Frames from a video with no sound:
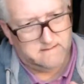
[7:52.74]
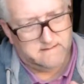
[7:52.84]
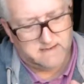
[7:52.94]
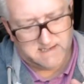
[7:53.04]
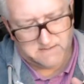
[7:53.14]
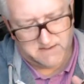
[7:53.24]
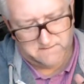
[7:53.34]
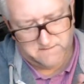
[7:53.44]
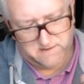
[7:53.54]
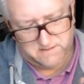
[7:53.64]
as we get
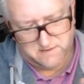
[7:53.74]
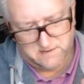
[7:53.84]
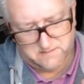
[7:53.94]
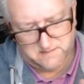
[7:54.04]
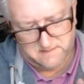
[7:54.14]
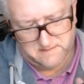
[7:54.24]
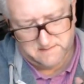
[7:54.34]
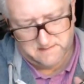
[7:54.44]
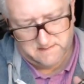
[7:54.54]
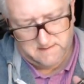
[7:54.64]
further up.
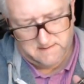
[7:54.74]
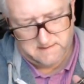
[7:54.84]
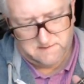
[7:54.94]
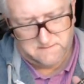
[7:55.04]
So if